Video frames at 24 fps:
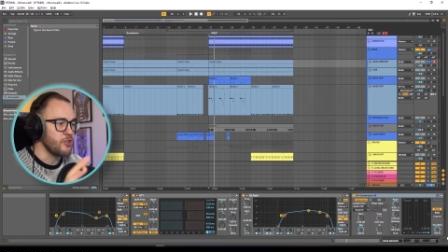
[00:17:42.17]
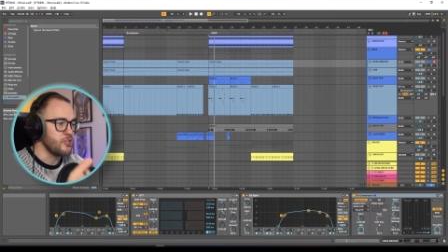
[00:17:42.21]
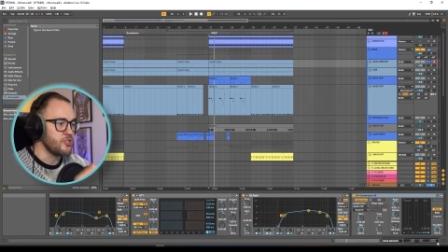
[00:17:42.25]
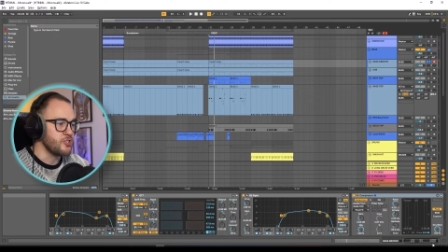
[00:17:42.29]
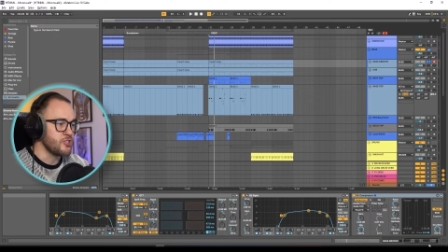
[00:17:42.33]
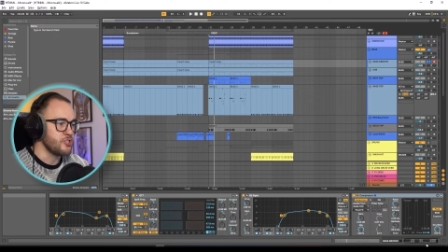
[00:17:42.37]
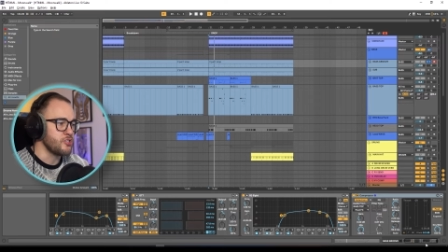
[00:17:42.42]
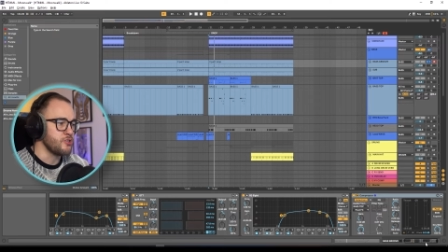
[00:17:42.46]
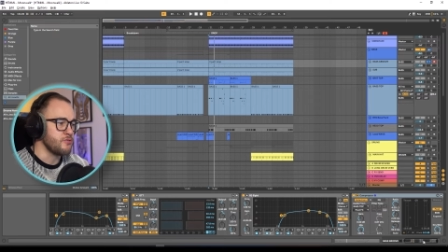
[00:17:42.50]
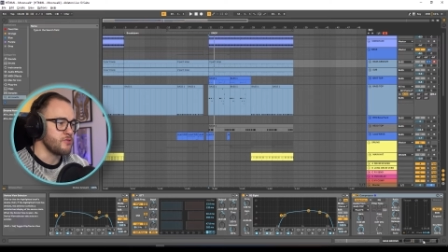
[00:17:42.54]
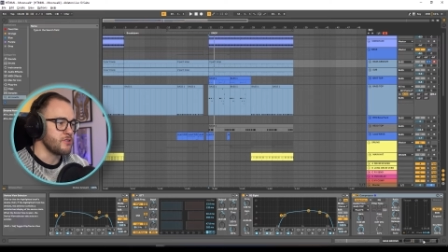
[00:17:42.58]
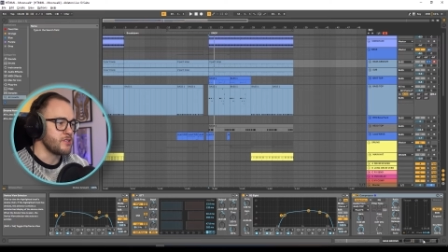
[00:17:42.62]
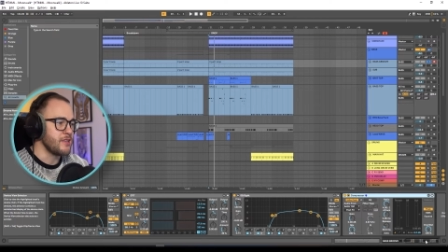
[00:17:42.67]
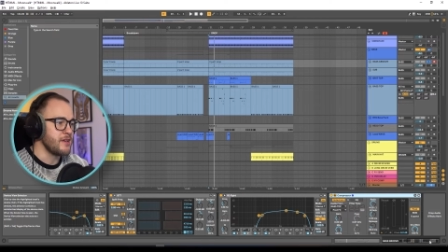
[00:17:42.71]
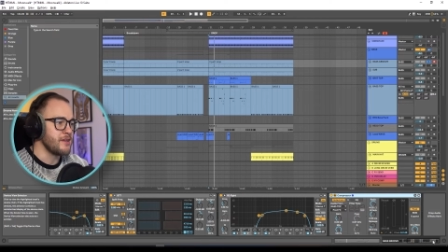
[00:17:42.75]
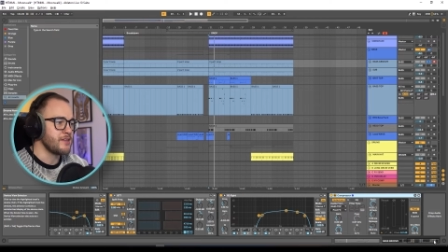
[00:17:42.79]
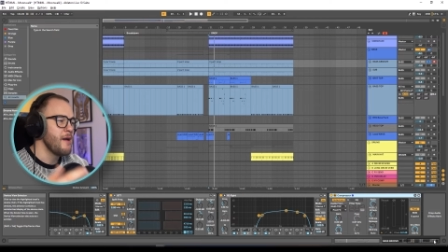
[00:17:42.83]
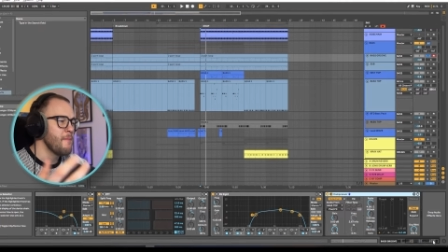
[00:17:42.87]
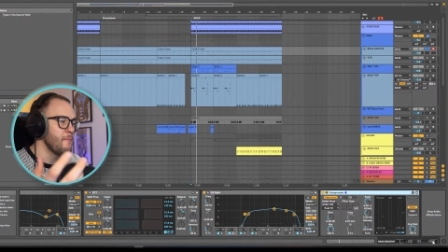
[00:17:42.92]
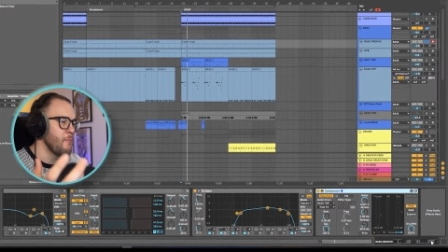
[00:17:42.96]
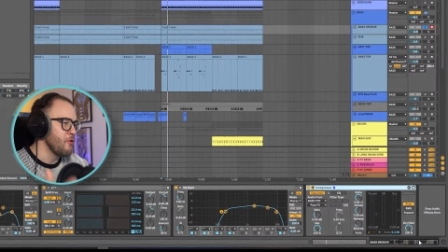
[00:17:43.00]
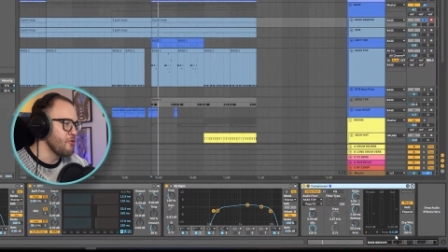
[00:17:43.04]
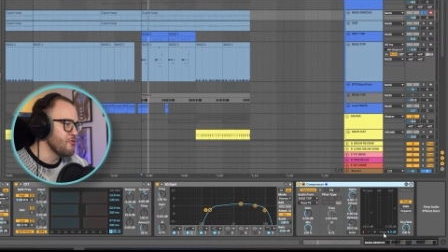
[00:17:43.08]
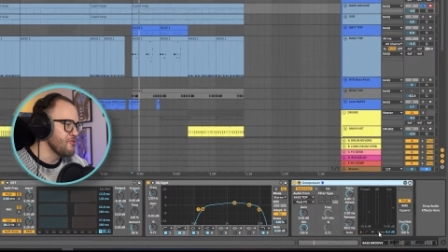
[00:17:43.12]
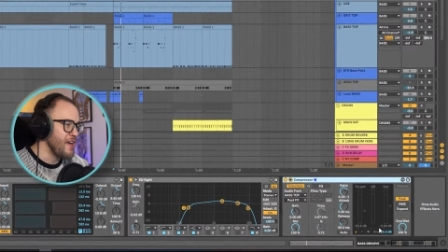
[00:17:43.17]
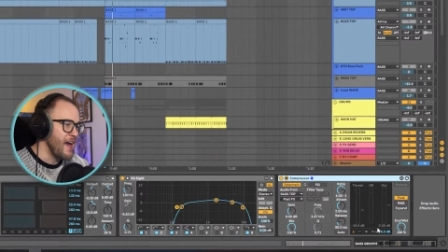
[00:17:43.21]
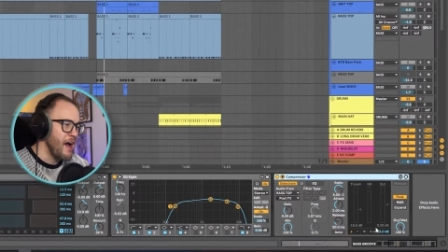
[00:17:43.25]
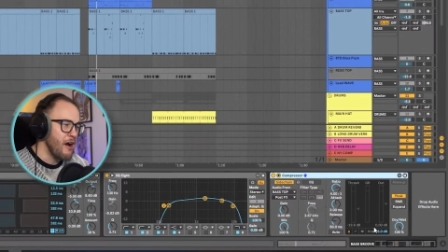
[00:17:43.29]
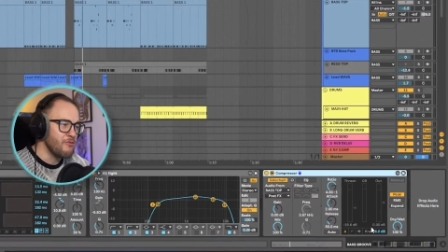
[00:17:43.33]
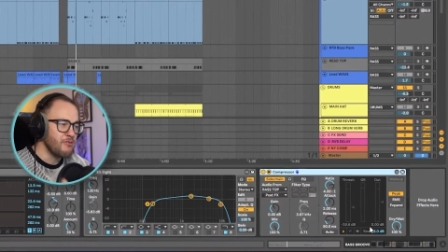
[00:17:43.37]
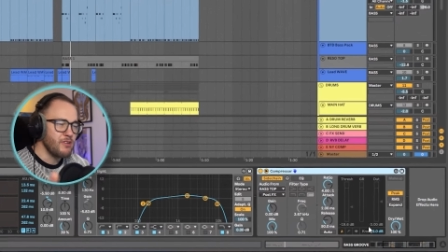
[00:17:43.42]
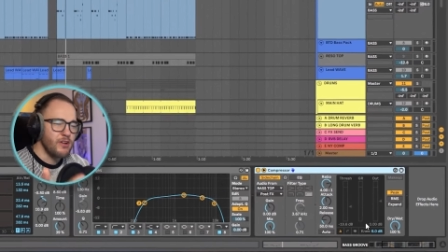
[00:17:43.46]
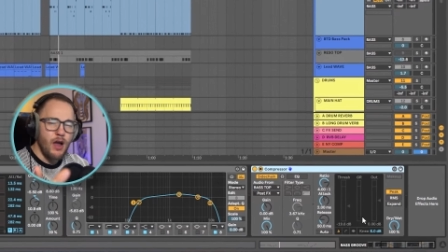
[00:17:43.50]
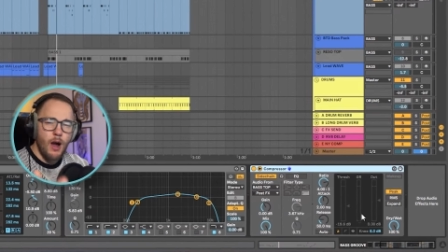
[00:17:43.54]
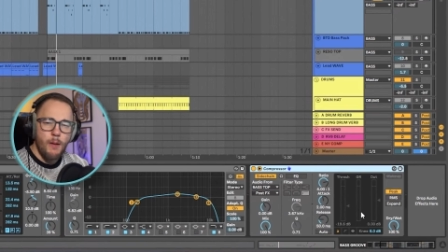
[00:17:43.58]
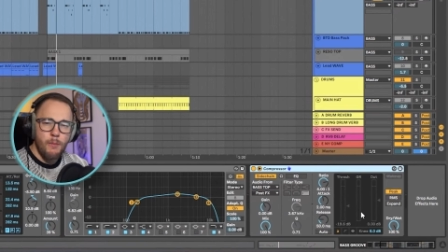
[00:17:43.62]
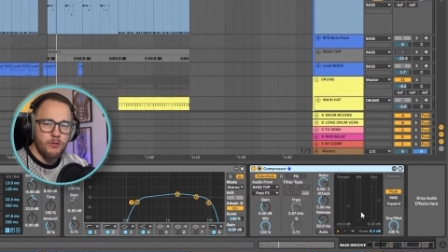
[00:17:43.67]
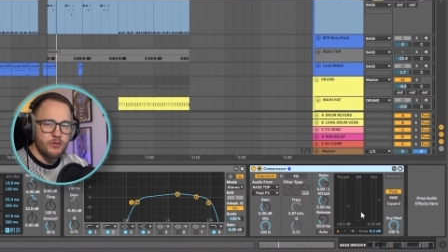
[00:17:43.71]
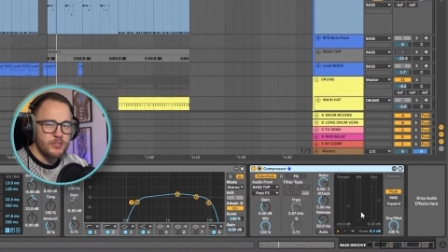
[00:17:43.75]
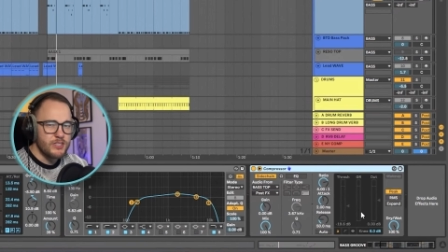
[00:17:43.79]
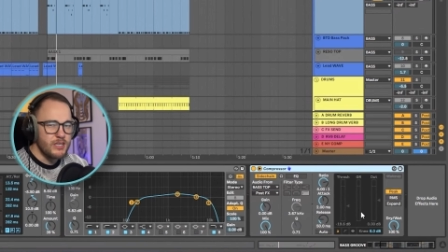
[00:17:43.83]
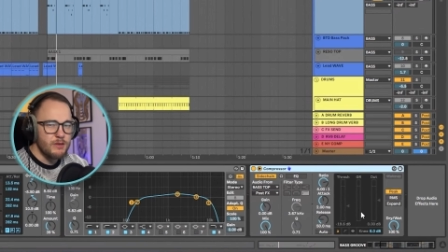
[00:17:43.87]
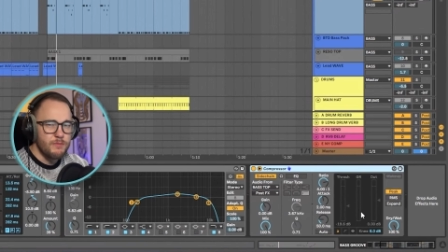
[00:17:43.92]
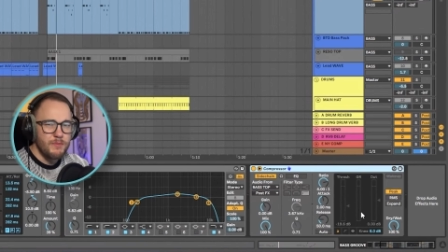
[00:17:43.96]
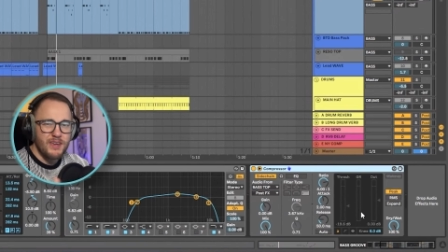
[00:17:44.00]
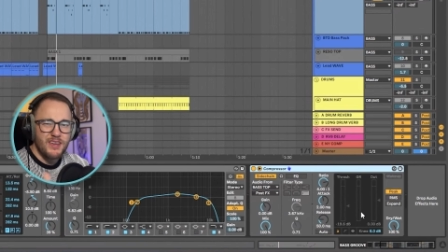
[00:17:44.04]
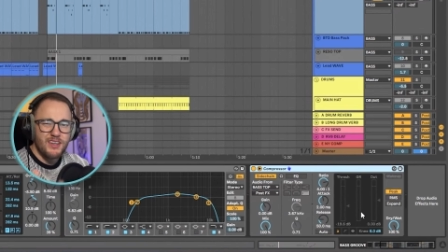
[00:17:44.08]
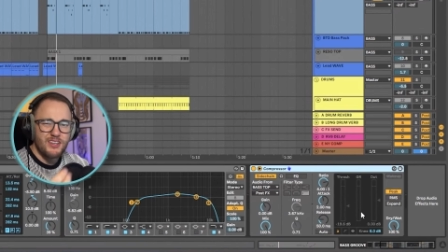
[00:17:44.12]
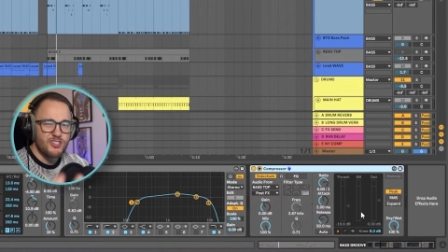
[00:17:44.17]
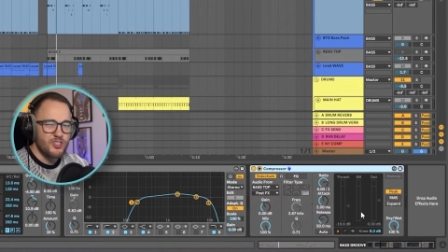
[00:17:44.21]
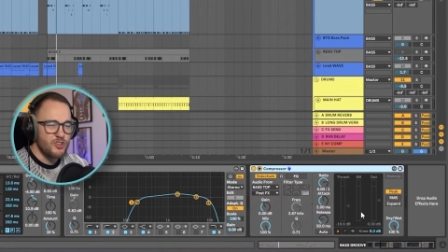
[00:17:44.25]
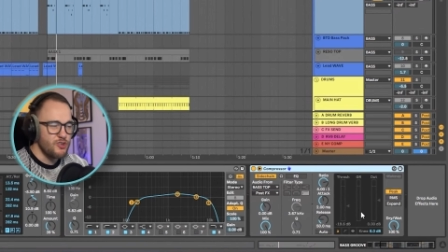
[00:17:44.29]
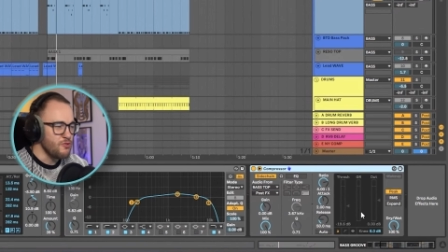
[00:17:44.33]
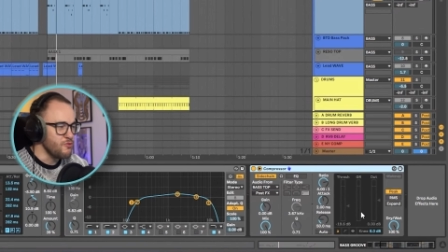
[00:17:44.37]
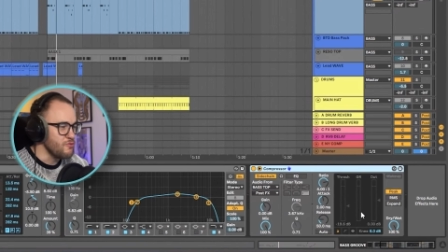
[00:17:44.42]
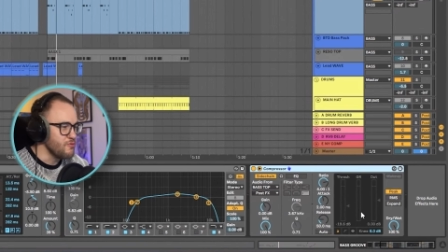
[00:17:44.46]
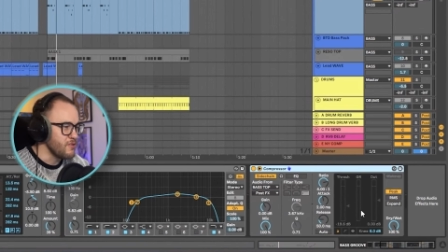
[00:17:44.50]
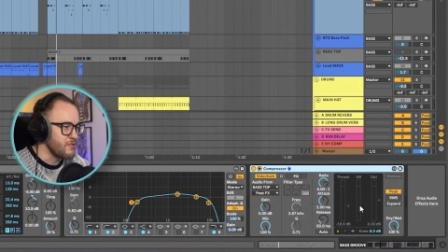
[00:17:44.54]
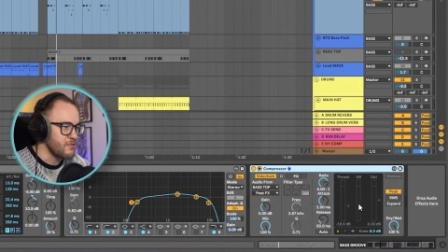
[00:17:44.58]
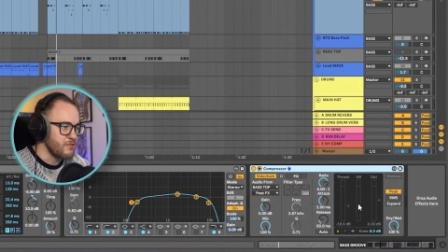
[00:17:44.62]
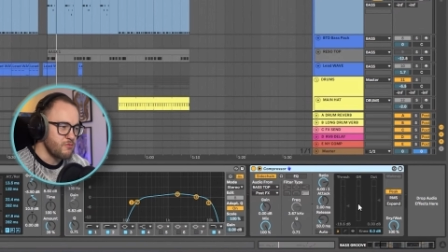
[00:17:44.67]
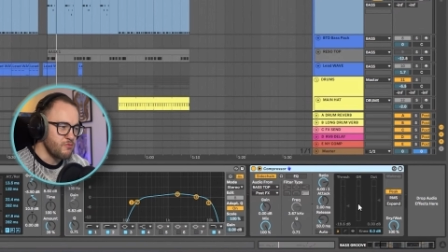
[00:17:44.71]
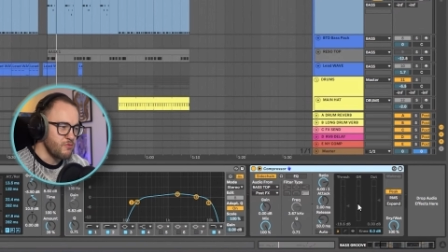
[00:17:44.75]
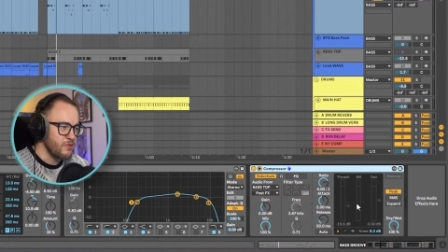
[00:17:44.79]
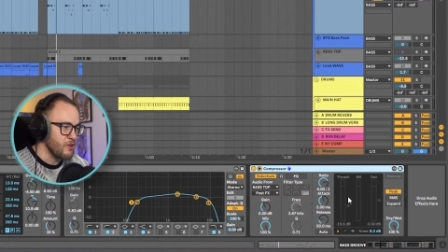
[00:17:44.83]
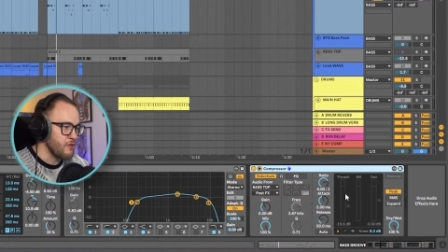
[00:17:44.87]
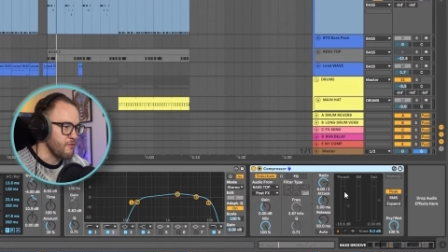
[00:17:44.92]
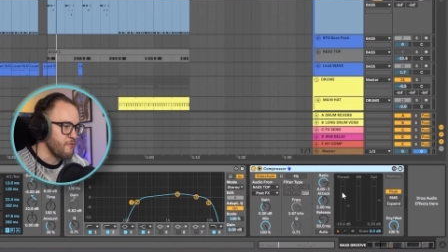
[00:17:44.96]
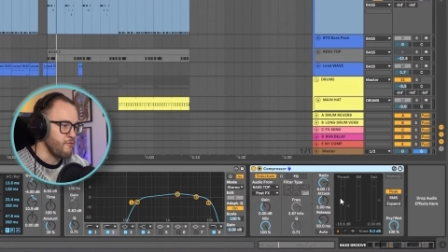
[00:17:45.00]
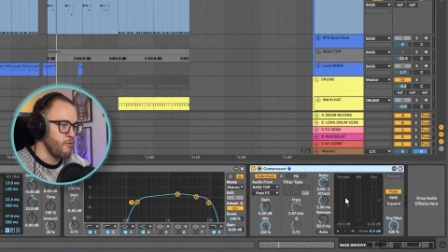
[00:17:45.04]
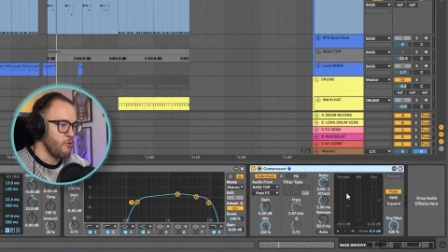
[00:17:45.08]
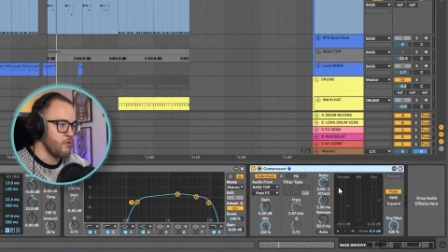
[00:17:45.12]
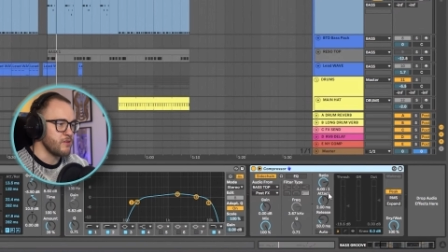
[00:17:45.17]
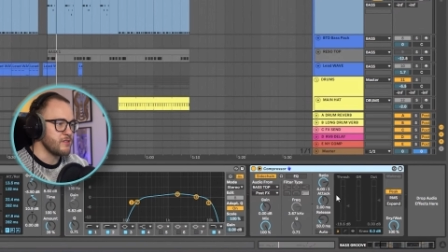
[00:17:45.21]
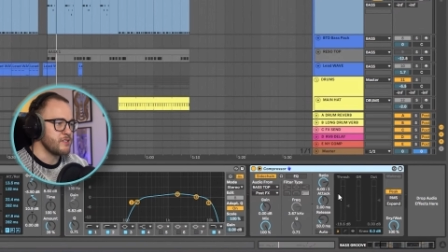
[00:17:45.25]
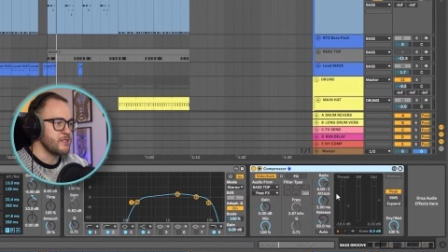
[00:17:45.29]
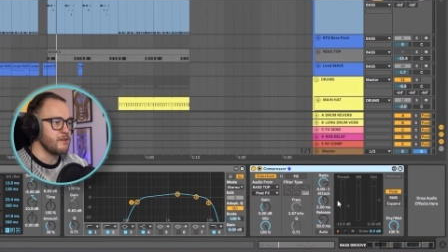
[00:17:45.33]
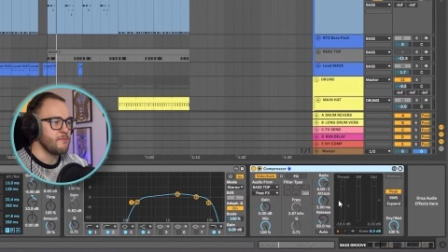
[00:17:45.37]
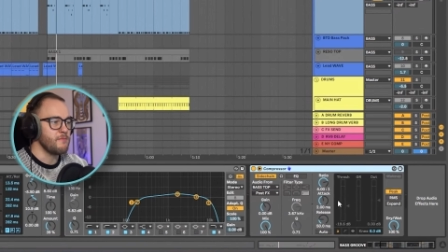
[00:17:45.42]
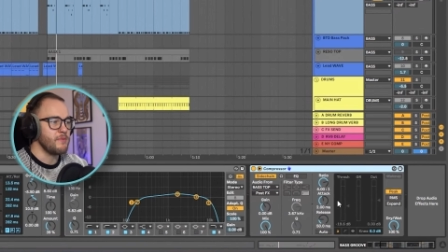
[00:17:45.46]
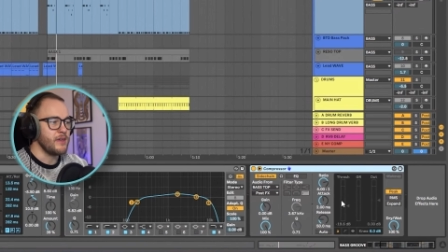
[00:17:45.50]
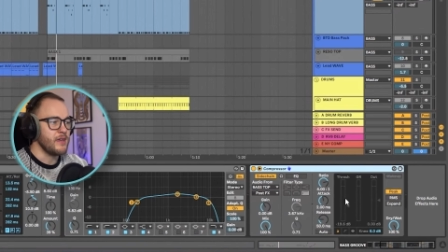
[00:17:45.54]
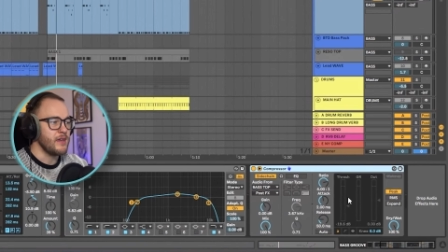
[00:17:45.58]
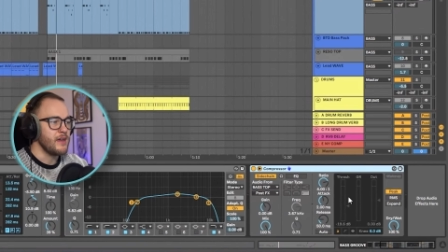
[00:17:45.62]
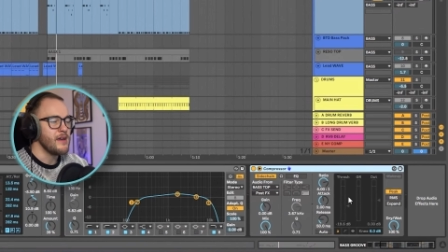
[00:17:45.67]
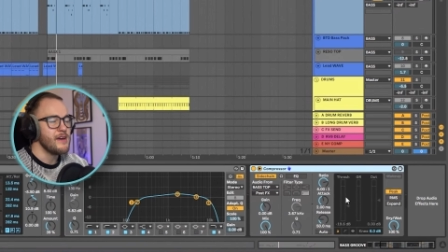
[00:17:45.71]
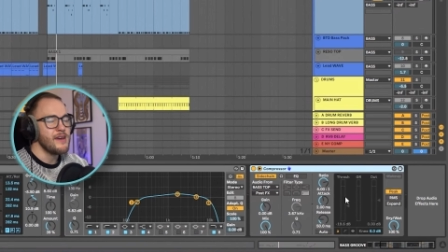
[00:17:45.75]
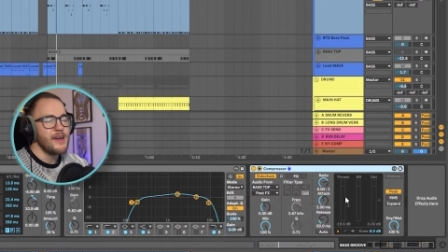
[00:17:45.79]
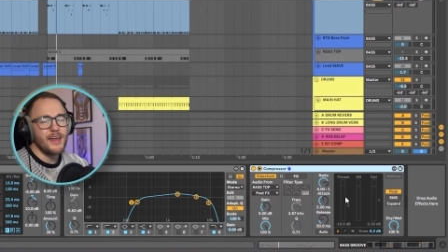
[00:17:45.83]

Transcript: just use this. Pull down a couple dB, 2 to 3 or 4 dB,